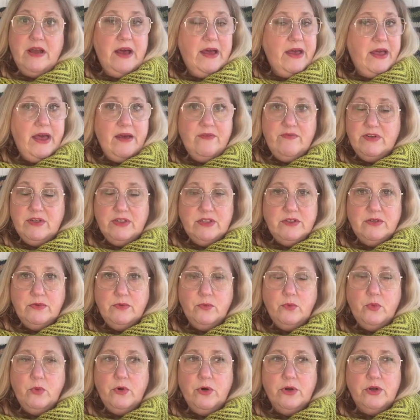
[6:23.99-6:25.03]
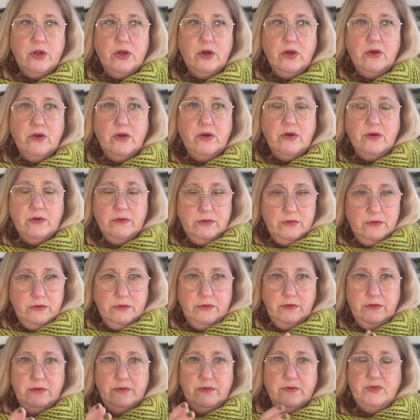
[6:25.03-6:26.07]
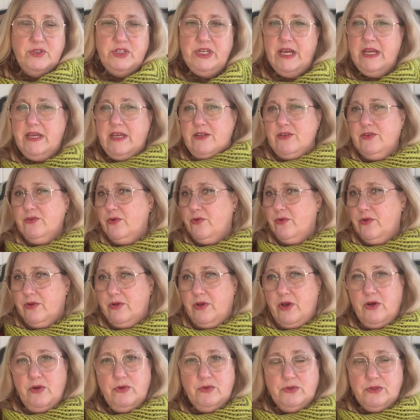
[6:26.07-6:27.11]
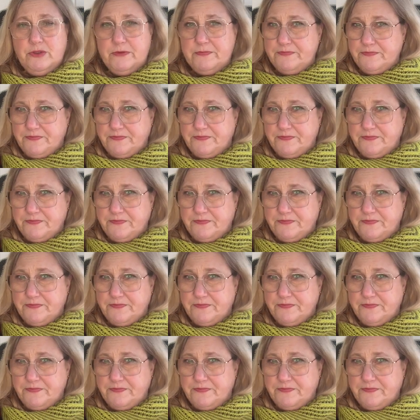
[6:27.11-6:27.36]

I haven't worn a jacket or a coat